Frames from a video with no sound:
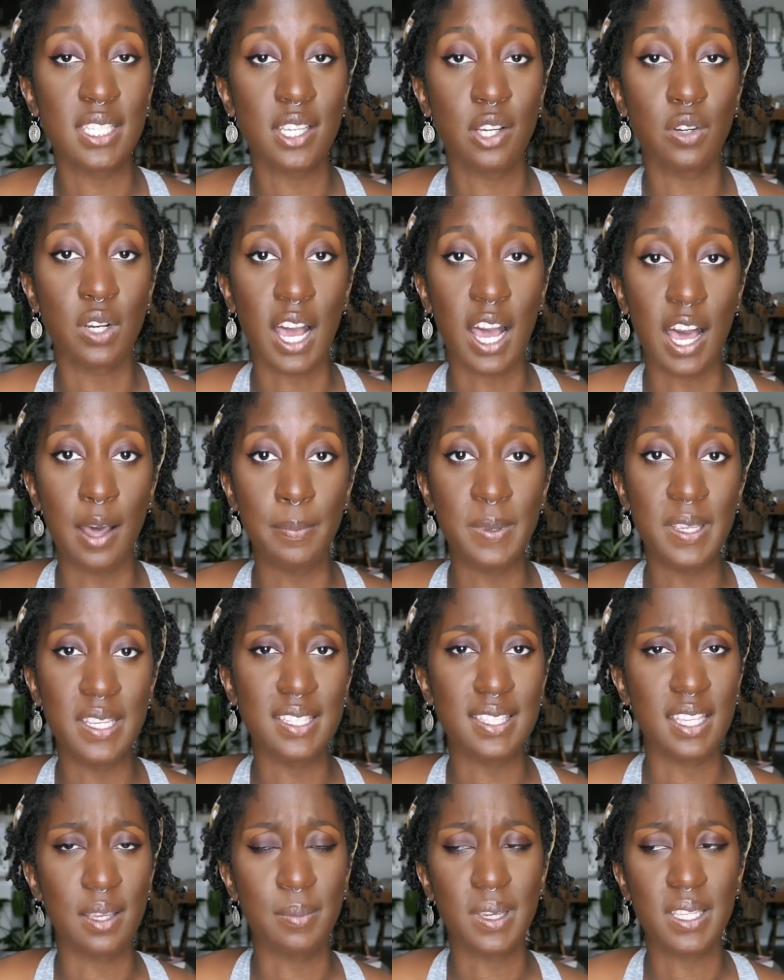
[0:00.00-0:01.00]
sell copies,
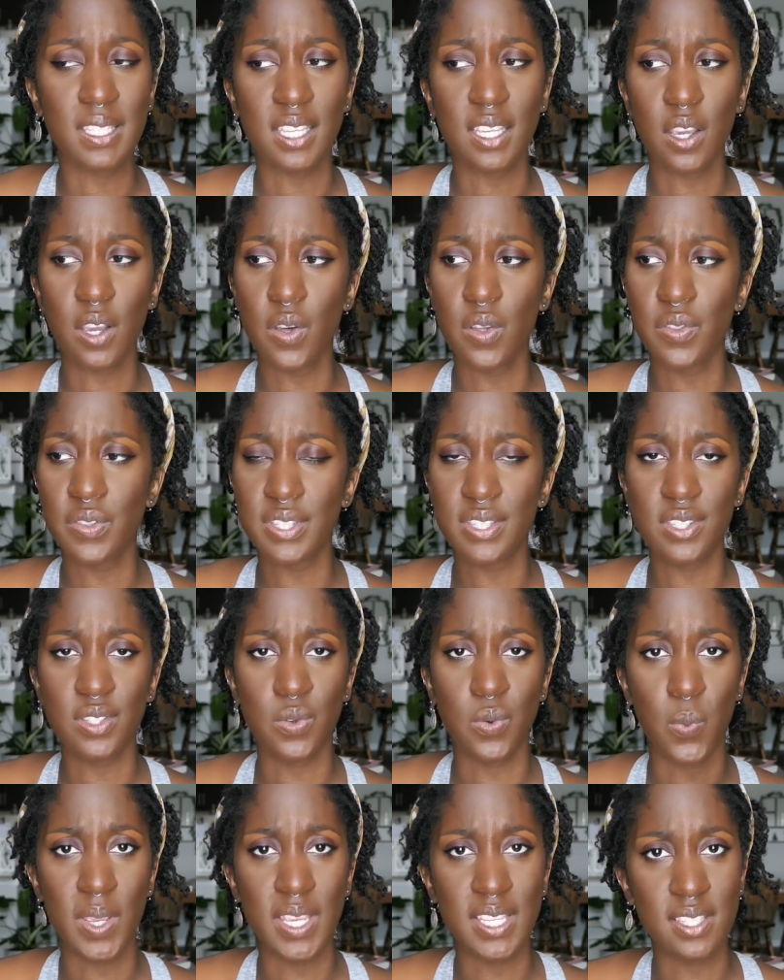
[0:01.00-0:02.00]
they might say, oh, this is a
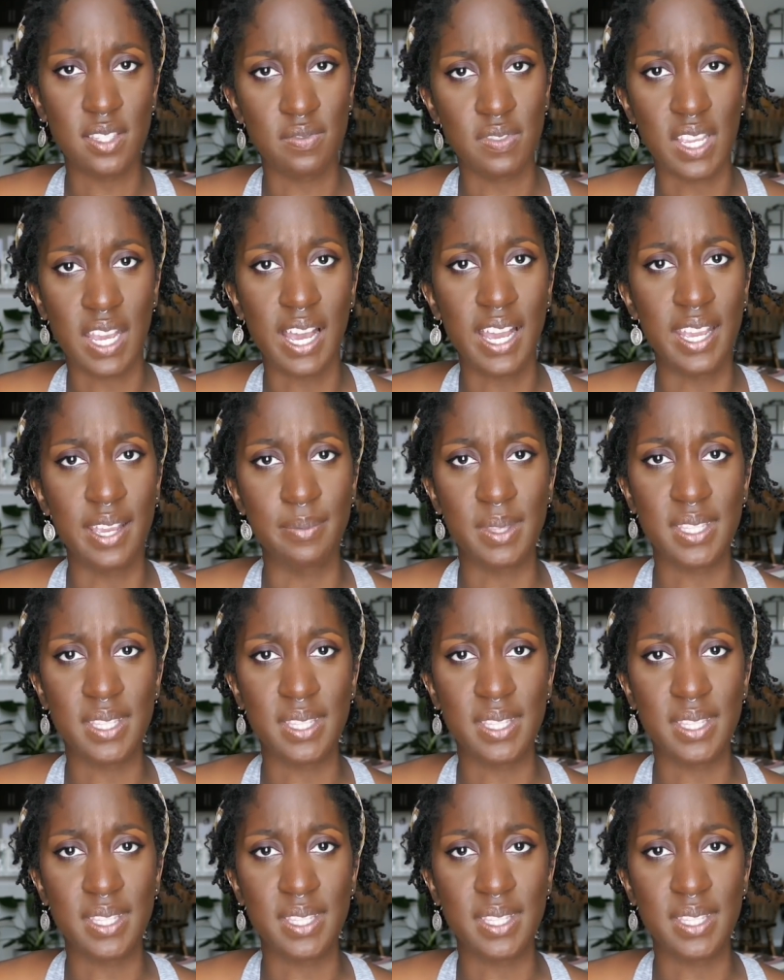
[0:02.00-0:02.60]
waste of time.